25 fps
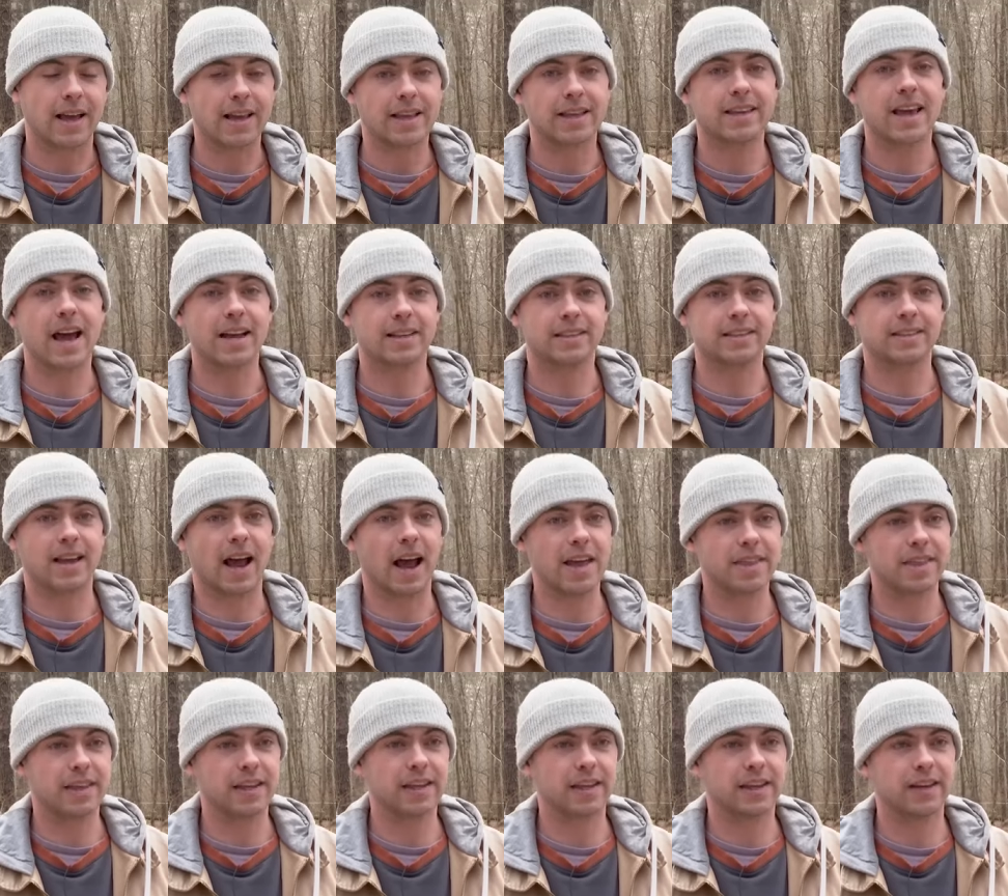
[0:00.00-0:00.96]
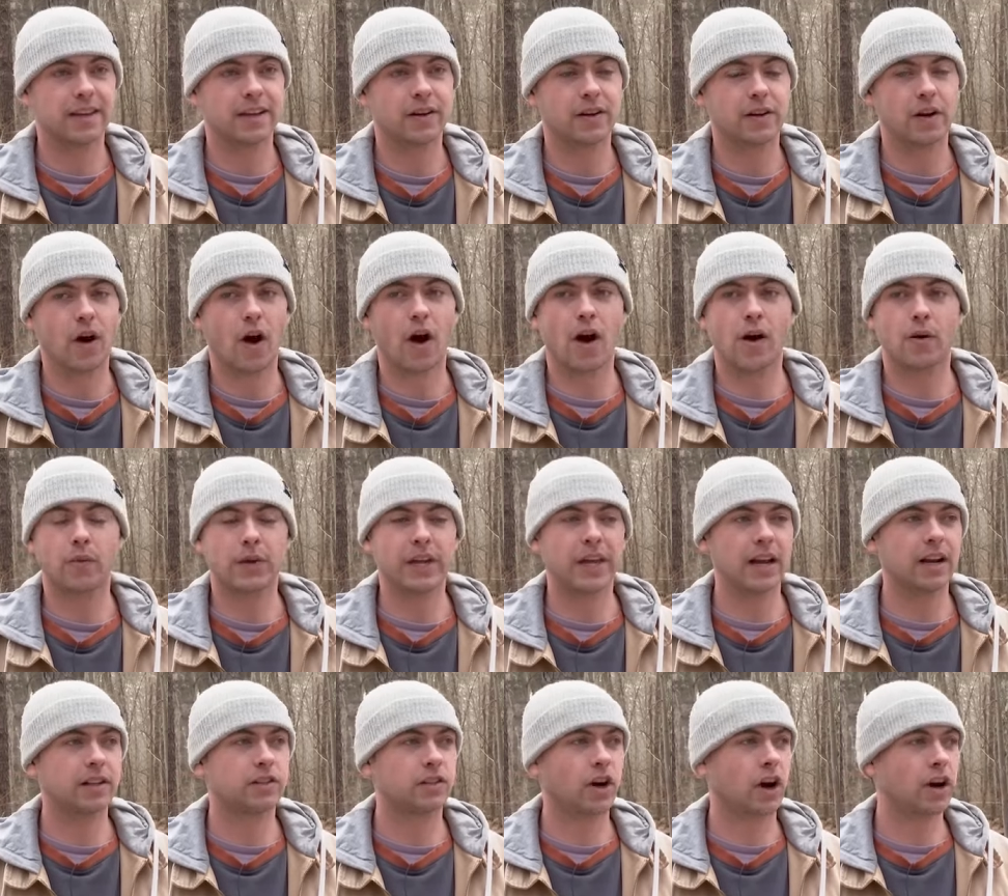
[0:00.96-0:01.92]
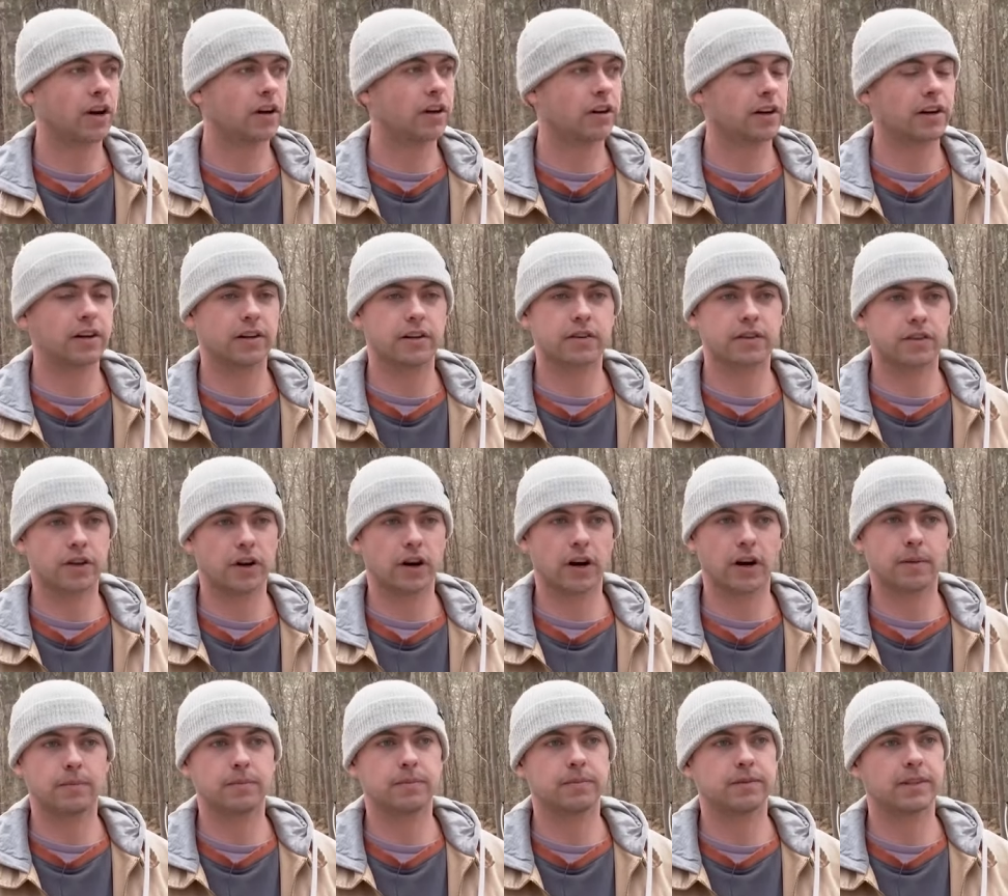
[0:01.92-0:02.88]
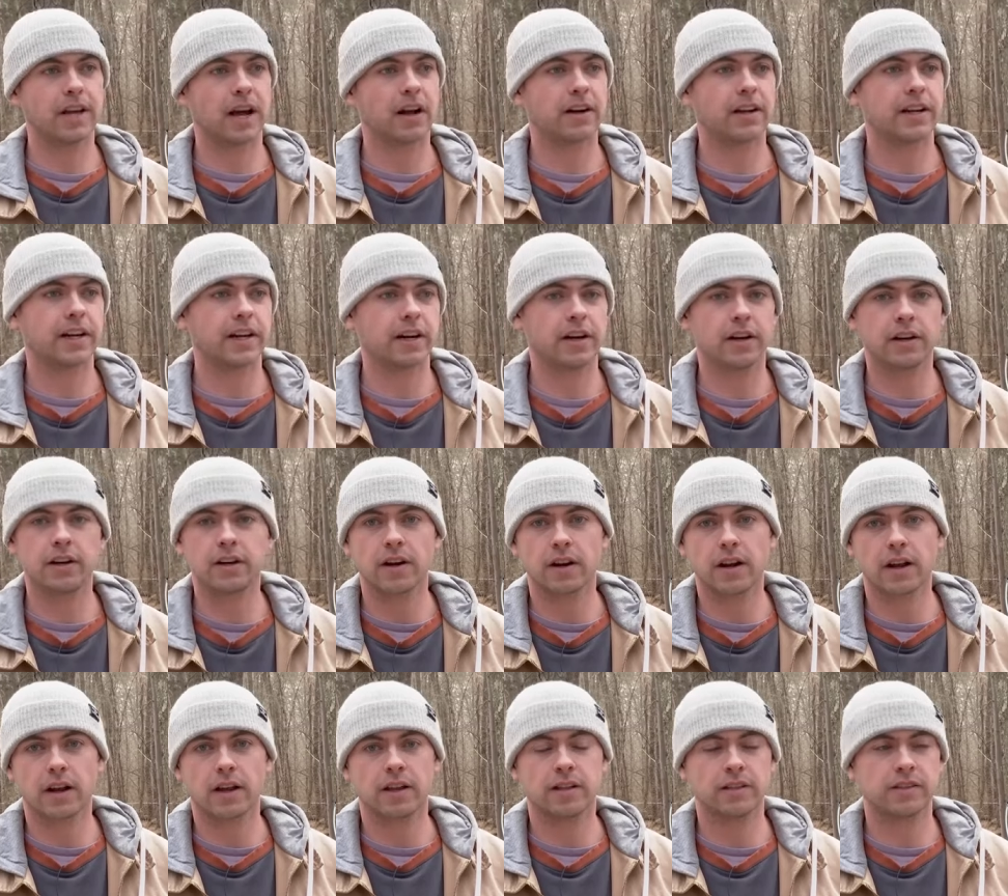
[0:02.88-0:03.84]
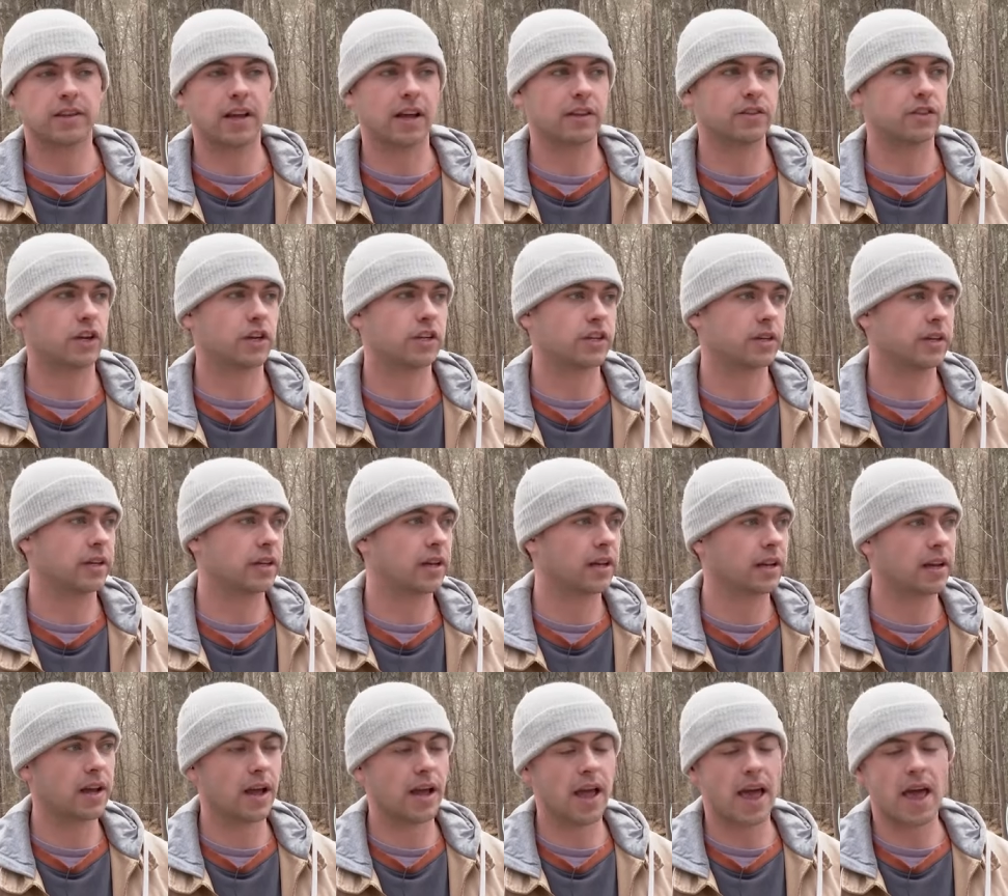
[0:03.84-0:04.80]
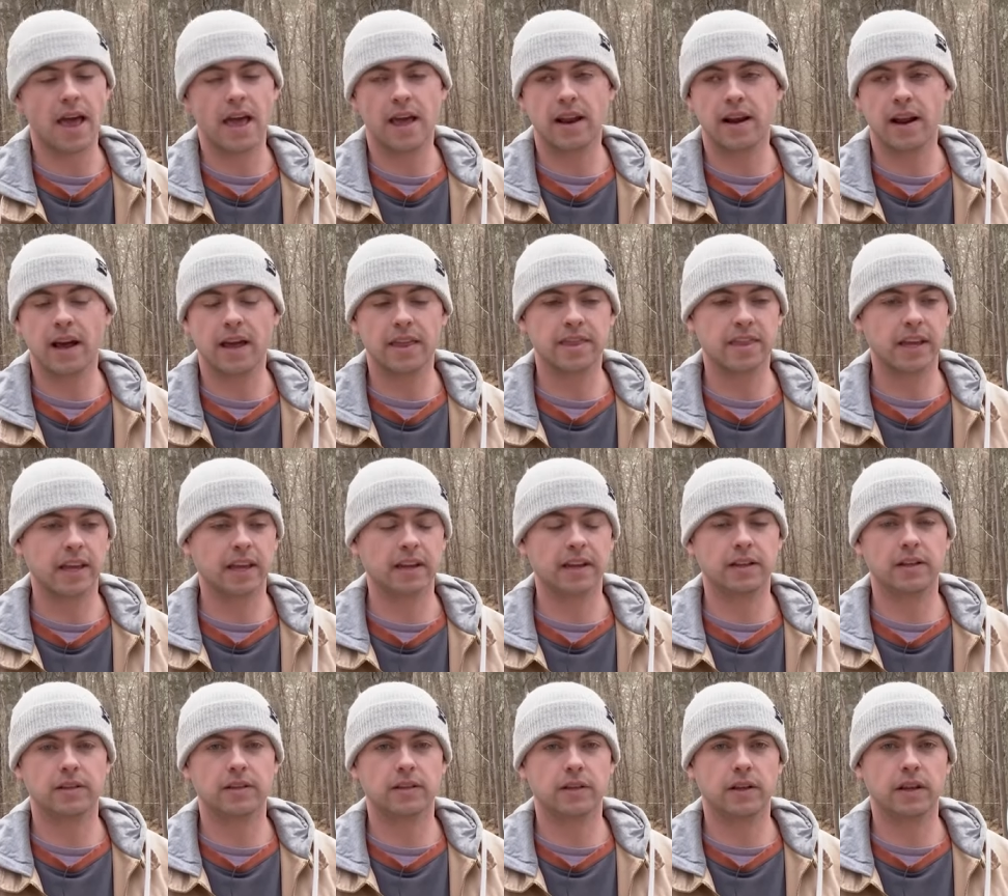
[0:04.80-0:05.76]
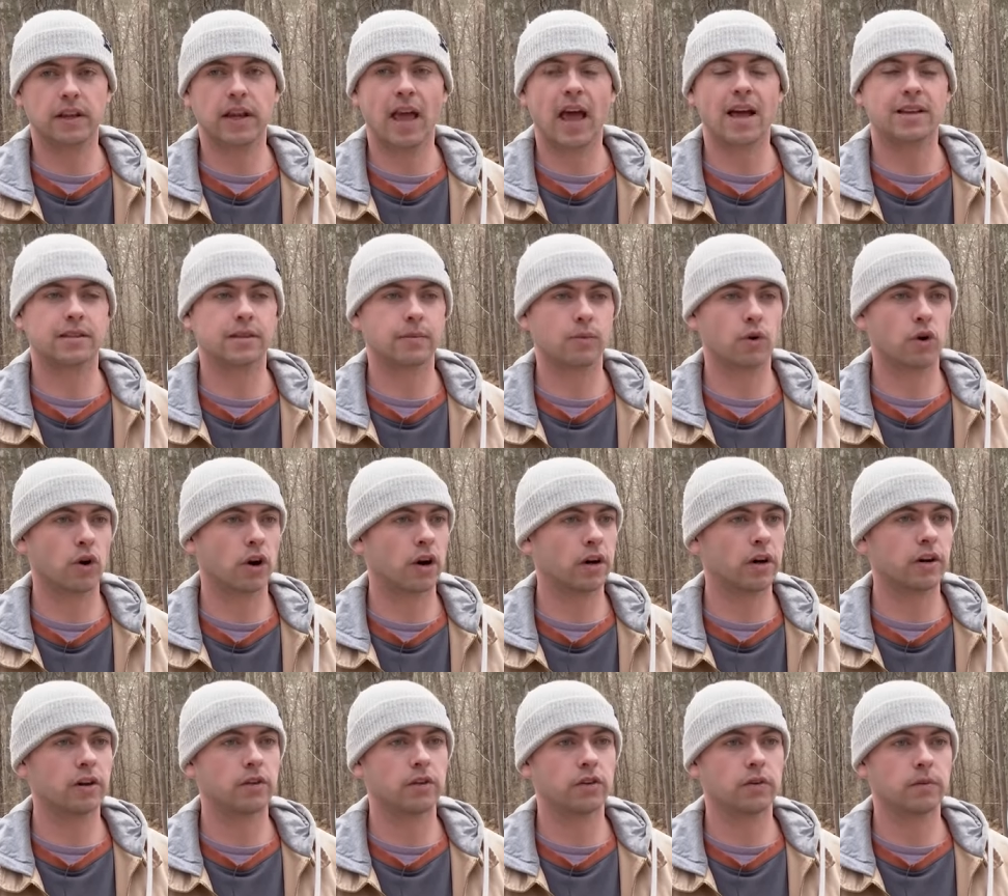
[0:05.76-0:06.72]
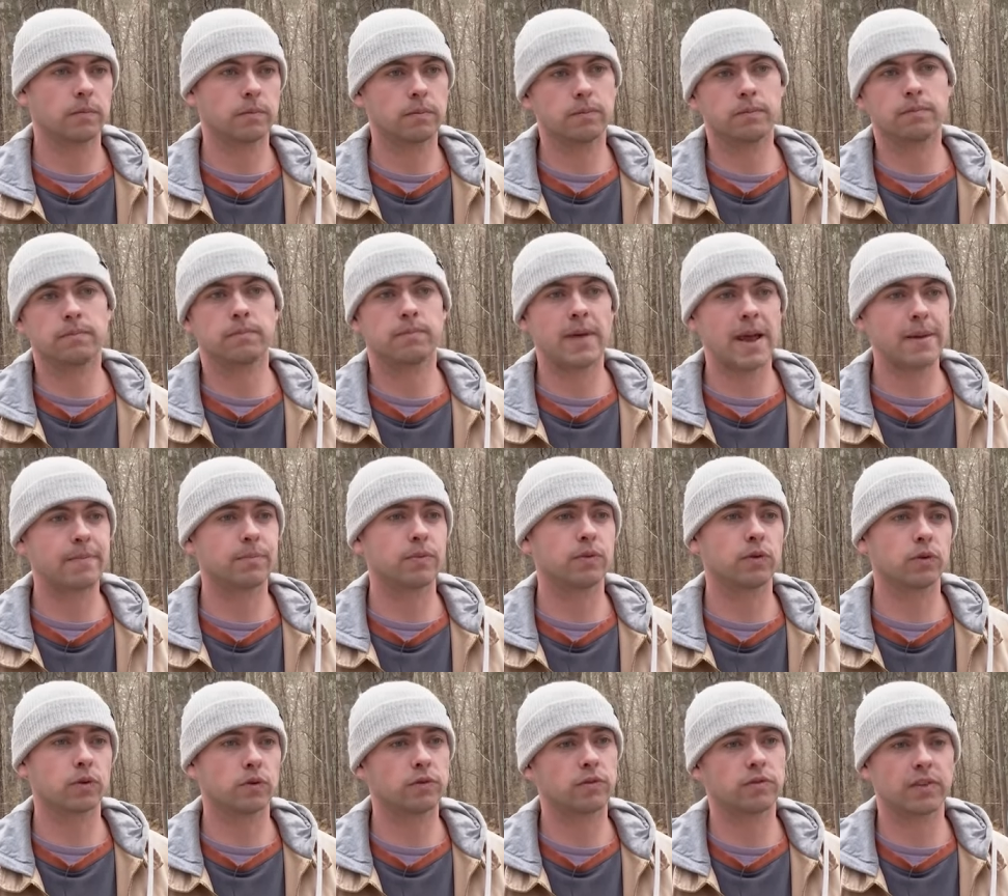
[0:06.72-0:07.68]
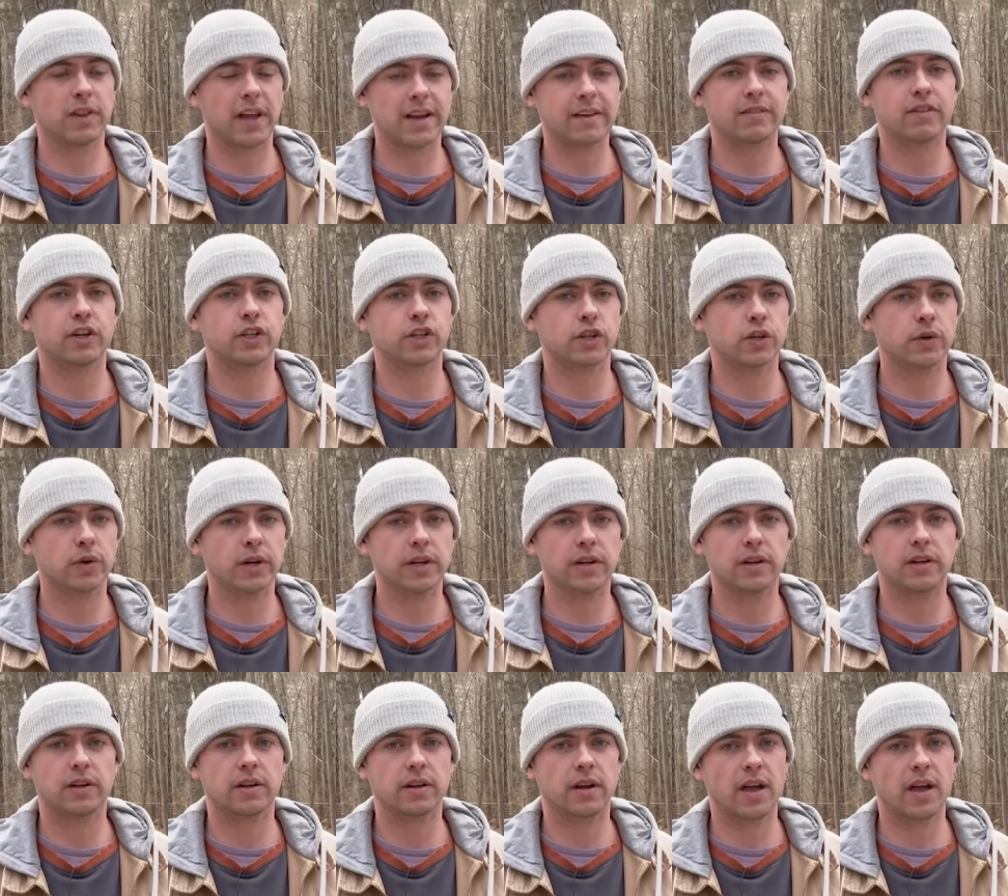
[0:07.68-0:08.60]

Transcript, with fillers: Yes, I think uh, we get a darker syrup down here in South Jersey, and I think it has a more maple flavor to it.